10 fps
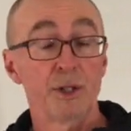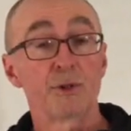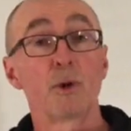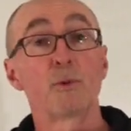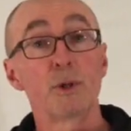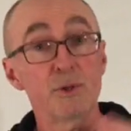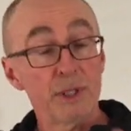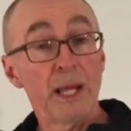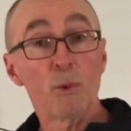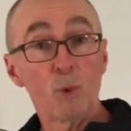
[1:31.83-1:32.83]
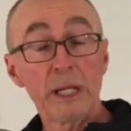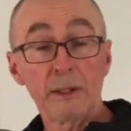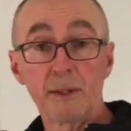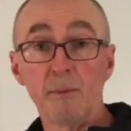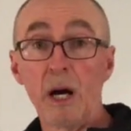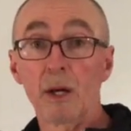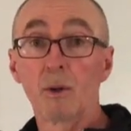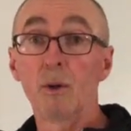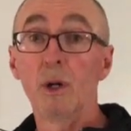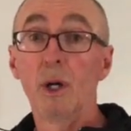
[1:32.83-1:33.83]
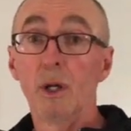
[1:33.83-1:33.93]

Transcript: And so if we're using that weekly model,